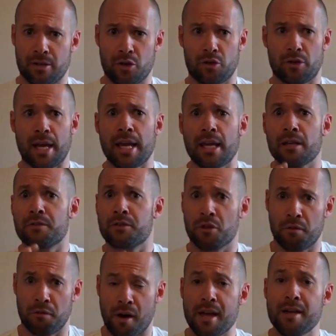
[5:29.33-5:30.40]
and you're thinking of
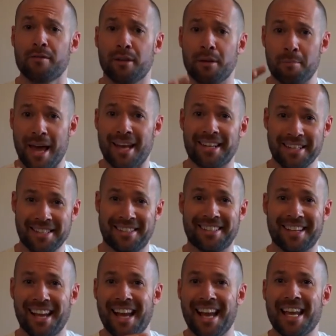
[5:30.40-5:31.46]
survival methods,